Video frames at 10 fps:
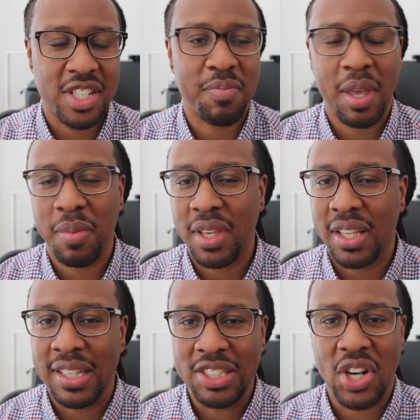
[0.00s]
just
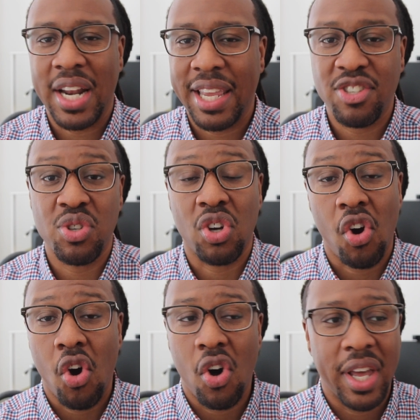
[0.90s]
maybe trying to get you to
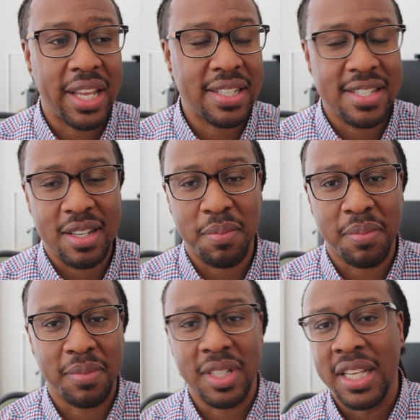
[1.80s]
call into
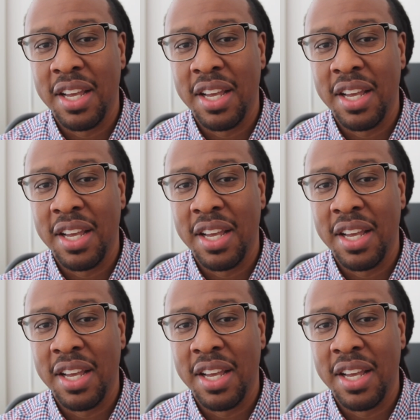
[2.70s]
some